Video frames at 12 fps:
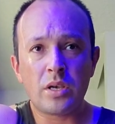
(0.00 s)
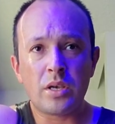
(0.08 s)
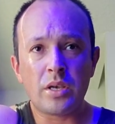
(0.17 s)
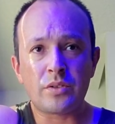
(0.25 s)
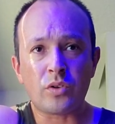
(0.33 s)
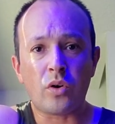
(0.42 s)

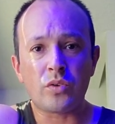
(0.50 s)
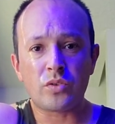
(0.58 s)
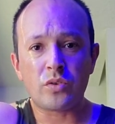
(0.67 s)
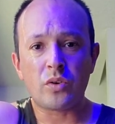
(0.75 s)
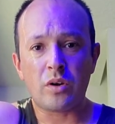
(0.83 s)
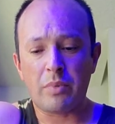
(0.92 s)
It's
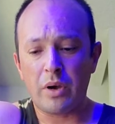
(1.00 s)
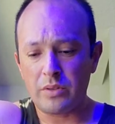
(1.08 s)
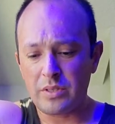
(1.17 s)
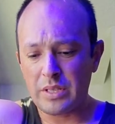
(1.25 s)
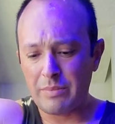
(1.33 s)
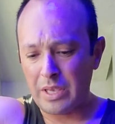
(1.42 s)
also about the
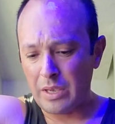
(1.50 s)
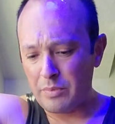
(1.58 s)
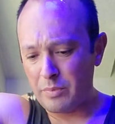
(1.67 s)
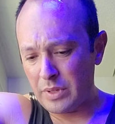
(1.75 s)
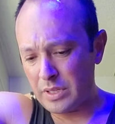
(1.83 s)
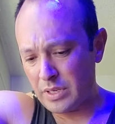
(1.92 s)
same
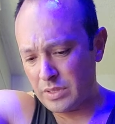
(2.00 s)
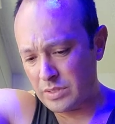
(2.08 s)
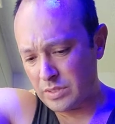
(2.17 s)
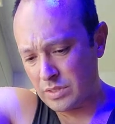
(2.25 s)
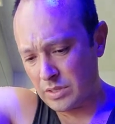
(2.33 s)
capabilities.